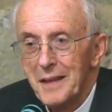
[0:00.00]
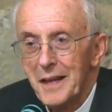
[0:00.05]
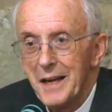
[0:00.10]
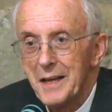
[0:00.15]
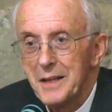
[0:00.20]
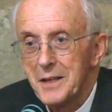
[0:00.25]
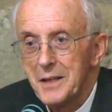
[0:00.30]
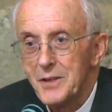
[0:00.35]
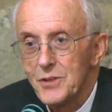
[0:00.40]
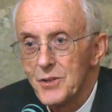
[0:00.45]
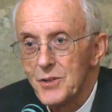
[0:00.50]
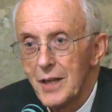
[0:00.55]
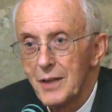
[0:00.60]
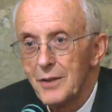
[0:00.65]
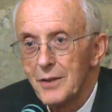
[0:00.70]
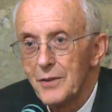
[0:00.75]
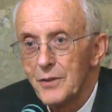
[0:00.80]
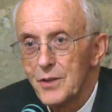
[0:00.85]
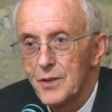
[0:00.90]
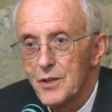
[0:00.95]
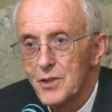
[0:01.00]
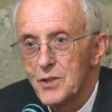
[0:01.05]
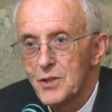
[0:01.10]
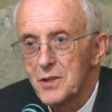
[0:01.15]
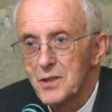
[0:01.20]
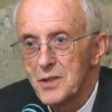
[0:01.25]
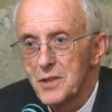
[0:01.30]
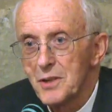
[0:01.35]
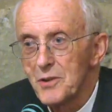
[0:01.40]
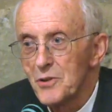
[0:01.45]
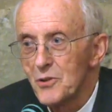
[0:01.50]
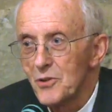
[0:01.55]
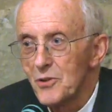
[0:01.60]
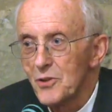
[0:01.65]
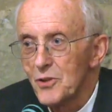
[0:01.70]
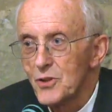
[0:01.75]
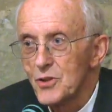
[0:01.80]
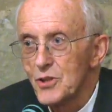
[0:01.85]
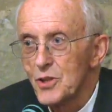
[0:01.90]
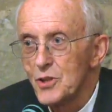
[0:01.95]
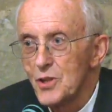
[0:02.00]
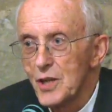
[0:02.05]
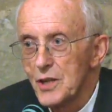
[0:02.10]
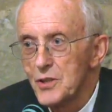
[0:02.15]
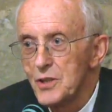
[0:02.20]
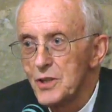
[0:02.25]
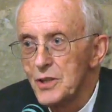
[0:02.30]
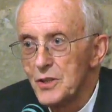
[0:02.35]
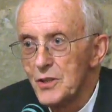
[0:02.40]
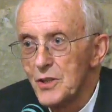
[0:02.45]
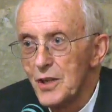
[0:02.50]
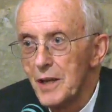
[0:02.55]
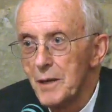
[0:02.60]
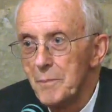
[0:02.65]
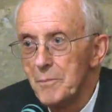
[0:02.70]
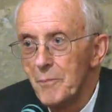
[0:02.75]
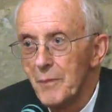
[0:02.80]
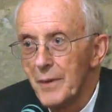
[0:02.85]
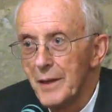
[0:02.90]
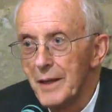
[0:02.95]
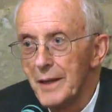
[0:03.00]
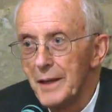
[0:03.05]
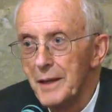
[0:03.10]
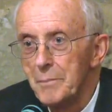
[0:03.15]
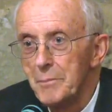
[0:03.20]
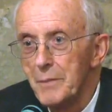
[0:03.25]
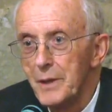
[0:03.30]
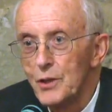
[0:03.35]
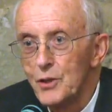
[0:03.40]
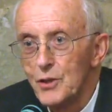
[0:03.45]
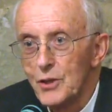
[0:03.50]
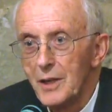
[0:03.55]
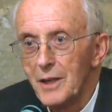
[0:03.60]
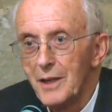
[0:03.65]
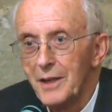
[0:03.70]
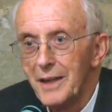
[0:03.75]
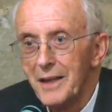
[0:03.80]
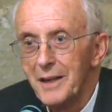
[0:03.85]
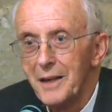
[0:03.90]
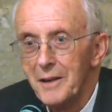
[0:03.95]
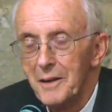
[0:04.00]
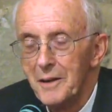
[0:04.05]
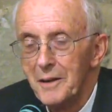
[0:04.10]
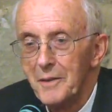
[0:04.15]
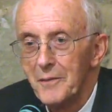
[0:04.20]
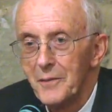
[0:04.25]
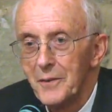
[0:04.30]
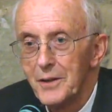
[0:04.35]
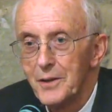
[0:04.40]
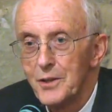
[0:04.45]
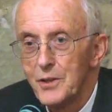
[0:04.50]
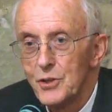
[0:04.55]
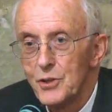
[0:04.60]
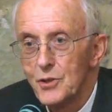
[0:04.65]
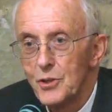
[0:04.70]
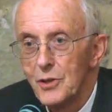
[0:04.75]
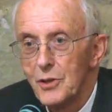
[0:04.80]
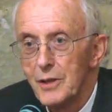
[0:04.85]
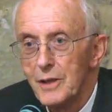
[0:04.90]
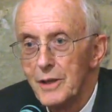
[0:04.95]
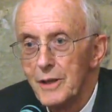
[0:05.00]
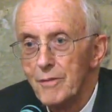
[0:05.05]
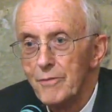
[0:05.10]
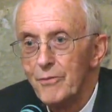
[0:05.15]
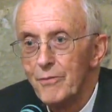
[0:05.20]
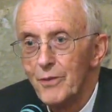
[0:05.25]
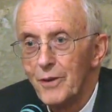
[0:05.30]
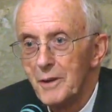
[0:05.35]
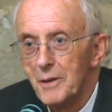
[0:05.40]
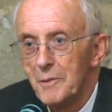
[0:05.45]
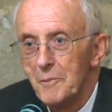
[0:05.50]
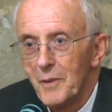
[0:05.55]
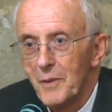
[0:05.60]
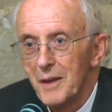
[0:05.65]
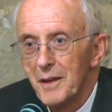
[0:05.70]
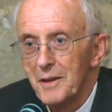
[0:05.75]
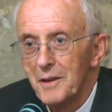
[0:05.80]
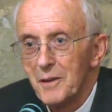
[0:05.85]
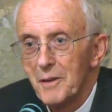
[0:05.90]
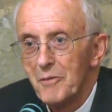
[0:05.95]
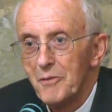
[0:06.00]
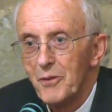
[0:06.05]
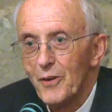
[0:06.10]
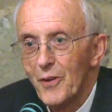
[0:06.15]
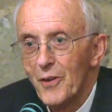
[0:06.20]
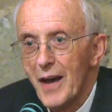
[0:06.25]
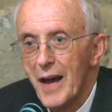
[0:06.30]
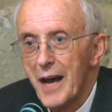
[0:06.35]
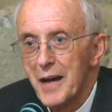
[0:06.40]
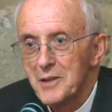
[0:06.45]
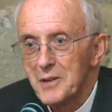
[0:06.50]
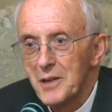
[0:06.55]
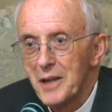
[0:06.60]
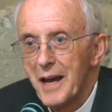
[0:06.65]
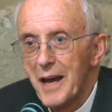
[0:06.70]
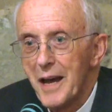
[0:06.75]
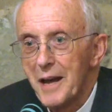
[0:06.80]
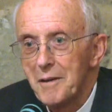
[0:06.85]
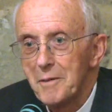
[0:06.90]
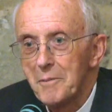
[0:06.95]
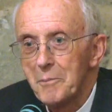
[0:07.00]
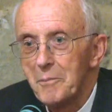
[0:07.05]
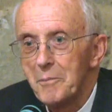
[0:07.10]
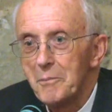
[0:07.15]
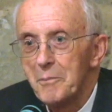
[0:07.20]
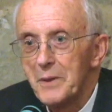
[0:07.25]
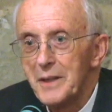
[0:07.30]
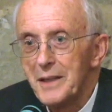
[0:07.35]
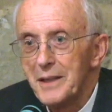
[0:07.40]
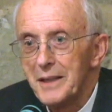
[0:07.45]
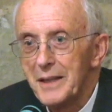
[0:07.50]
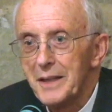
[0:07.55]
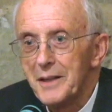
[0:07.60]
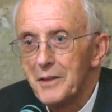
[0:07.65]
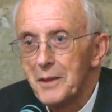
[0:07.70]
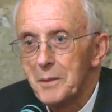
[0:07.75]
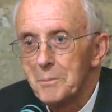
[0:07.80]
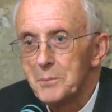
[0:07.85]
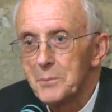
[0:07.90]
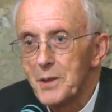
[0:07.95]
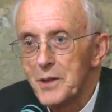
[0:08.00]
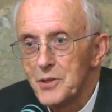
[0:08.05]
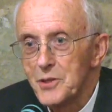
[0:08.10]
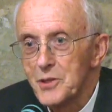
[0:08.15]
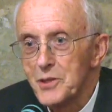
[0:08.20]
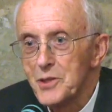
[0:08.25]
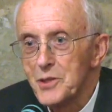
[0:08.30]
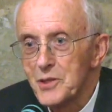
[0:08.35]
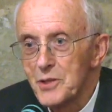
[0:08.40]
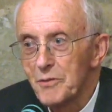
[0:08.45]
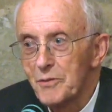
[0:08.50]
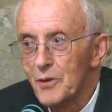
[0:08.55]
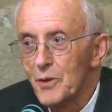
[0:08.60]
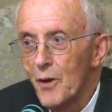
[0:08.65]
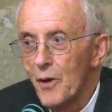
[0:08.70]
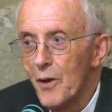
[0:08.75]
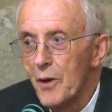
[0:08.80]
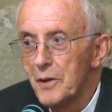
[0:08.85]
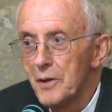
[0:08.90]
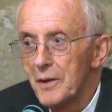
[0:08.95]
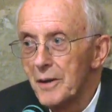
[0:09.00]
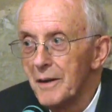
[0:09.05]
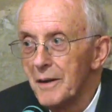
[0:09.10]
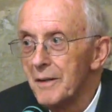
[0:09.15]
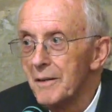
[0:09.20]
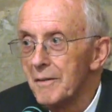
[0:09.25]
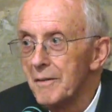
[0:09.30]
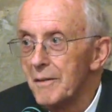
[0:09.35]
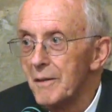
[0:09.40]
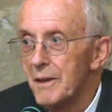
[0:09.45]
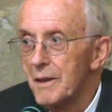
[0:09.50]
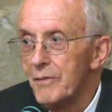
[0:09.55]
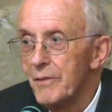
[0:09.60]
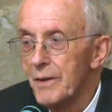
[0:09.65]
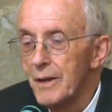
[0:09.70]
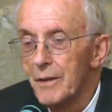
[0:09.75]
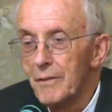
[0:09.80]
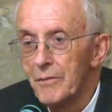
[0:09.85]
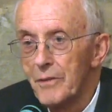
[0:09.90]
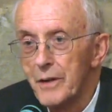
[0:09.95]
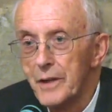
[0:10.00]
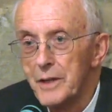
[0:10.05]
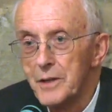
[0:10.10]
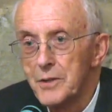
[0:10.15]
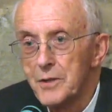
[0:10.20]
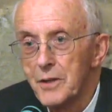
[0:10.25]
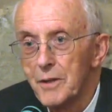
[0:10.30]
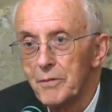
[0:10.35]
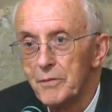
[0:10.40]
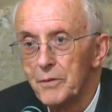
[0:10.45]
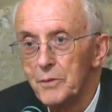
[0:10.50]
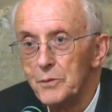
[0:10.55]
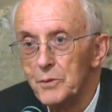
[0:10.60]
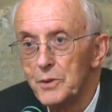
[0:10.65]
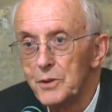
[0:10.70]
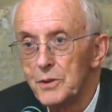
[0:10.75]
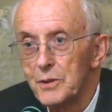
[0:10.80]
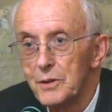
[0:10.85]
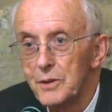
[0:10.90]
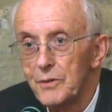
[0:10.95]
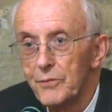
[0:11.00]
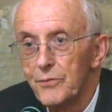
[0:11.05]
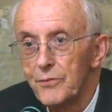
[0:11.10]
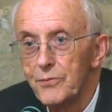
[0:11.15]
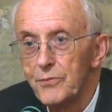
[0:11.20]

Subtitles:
And he said that this suggested to him immediately that he should live for that and be in the presence of God, living for his fruit